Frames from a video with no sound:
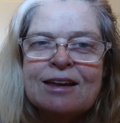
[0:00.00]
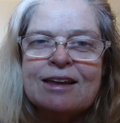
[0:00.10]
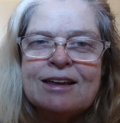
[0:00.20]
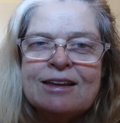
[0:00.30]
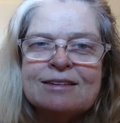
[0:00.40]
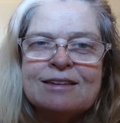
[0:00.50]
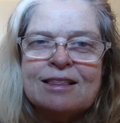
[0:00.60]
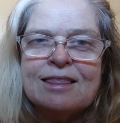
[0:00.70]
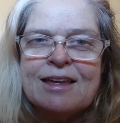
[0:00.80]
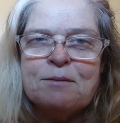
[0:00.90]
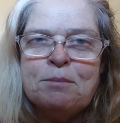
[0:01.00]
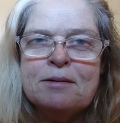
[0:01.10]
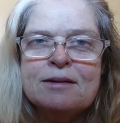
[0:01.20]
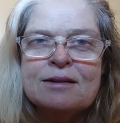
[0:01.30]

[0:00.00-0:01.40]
He is a lamp.